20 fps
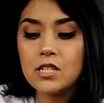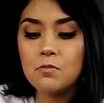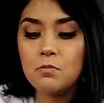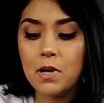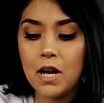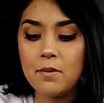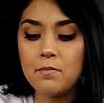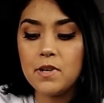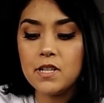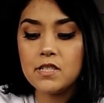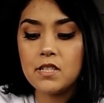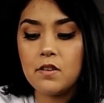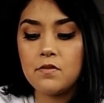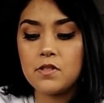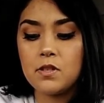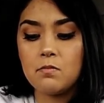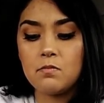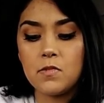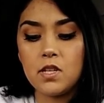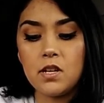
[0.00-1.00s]
to buy myself
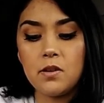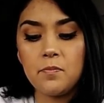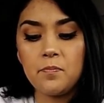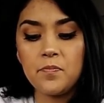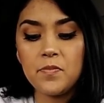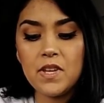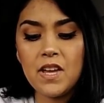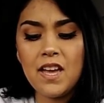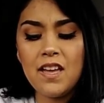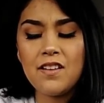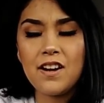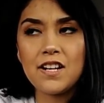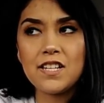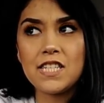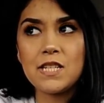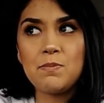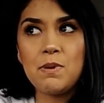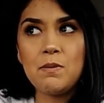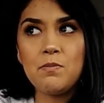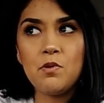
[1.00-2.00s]
something. And I
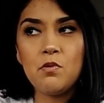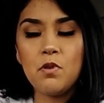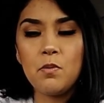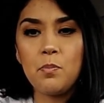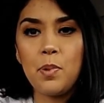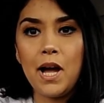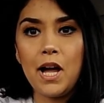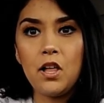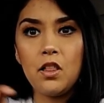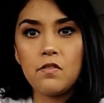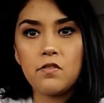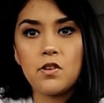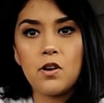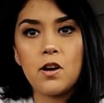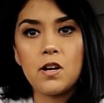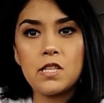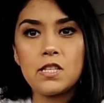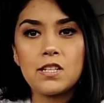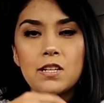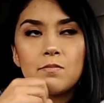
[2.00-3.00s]
see people with pile of
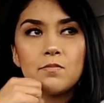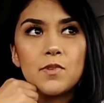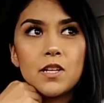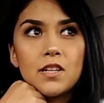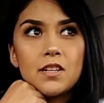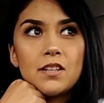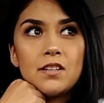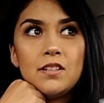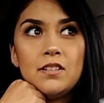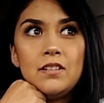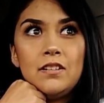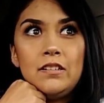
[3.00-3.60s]
carts, and I'm like,